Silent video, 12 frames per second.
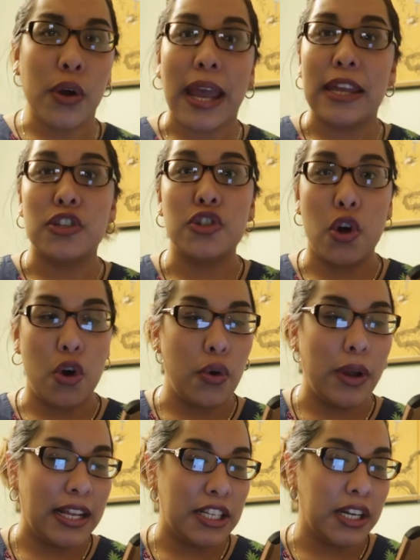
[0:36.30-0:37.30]
Okay,
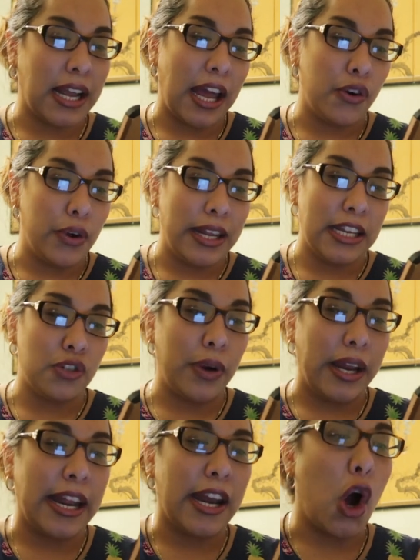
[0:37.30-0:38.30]
so El Chicano, it is
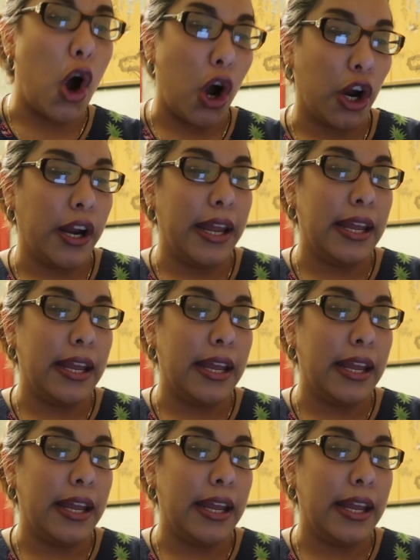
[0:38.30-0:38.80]
rated R.